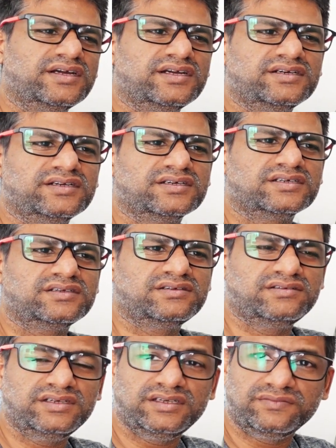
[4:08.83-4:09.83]
and
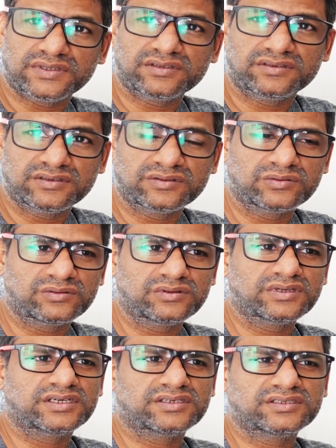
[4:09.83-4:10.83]
she first
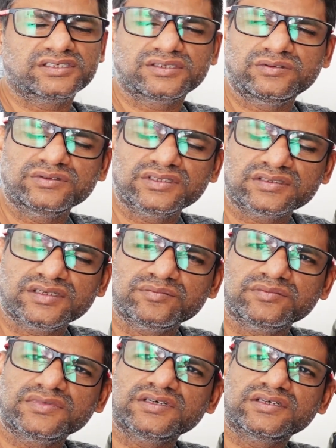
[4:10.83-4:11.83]
told that she's doing
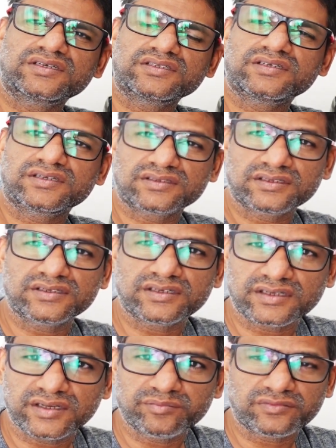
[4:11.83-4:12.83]
some research in
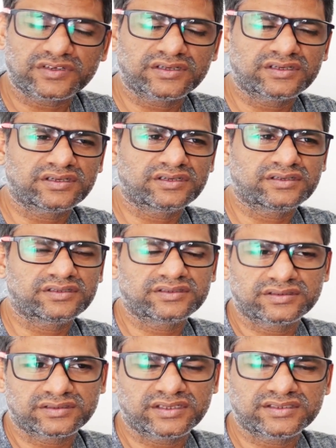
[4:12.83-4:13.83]

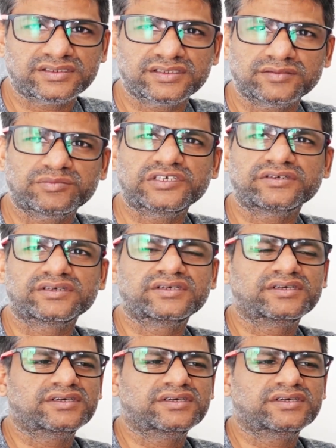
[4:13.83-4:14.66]
this SCTP,